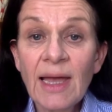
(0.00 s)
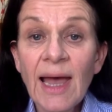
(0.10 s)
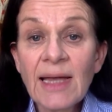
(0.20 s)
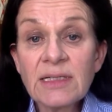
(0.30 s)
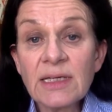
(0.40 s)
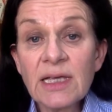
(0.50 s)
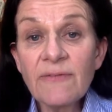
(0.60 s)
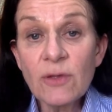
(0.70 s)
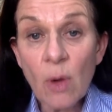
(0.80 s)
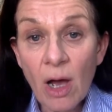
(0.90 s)
And if
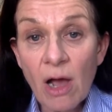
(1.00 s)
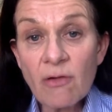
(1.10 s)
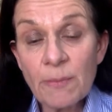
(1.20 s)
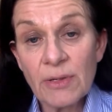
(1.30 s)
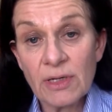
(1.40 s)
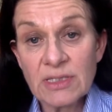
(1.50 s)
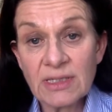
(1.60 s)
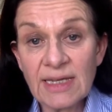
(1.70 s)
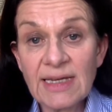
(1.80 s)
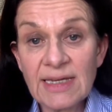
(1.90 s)
you are a
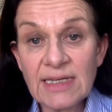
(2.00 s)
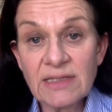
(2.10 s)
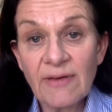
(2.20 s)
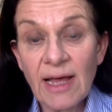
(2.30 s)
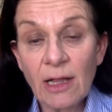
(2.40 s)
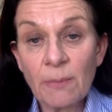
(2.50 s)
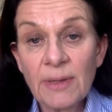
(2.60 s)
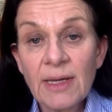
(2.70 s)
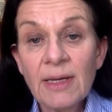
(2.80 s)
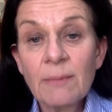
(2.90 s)
person in need of help,
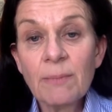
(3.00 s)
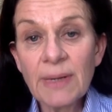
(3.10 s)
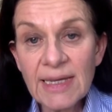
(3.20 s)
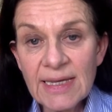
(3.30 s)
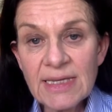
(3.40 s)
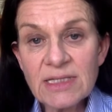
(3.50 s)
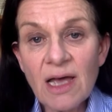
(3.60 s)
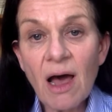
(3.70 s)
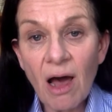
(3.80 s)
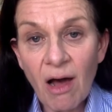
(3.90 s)
please
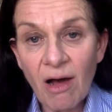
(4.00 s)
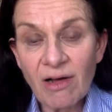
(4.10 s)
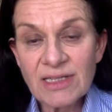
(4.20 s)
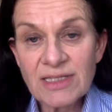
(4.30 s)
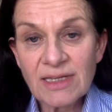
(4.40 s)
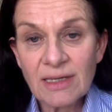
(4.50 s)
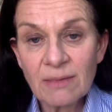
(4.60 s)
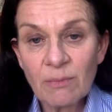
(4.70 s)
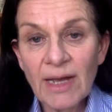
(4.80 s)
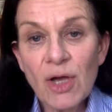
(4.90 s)
ask.
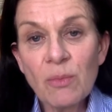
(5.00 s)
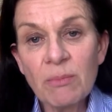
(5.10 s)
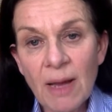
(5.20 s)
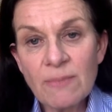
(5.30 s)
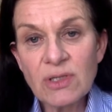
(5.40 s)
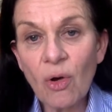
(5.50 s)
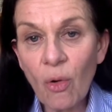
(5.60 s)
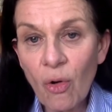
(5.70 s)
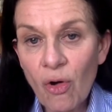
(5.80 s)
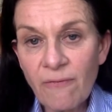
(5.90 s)
My own mum's
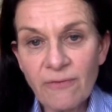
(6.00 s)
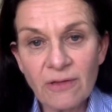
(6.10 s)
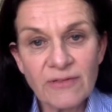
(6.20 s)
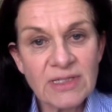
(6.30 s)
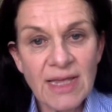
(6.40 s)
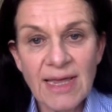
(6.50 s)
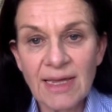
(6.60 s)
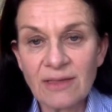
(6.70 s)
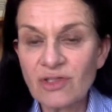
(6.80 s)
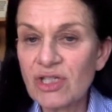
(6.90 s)
awful for
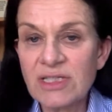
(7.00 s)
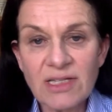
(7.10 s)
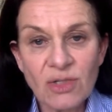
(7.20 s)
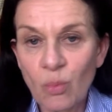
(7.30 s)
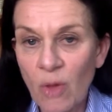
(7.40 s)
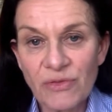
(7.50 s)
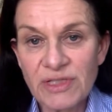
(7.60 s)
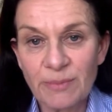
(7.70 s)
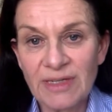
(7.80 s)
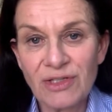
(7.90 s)
saying that she doesn't want to
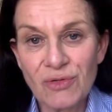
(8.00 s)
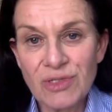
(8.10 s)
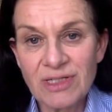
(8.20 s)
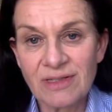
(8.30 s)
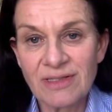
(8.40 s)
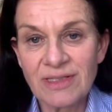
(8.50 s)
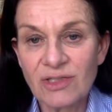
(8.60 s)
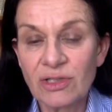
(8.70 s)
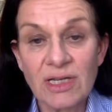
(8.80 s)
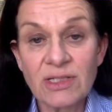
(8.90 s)
be a nuisance and
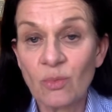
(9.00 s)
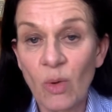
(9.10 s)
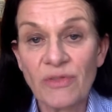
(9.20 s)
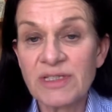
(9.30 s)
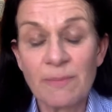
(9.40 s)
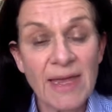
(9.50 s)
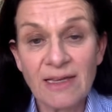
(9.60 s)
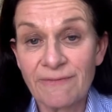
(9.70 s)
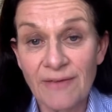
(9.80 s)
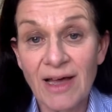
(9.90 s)
she doesn't want to make a
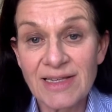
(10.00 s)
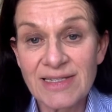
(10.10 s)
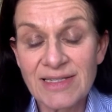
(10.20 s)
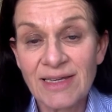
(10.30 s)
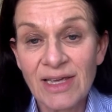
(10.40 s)
fuss.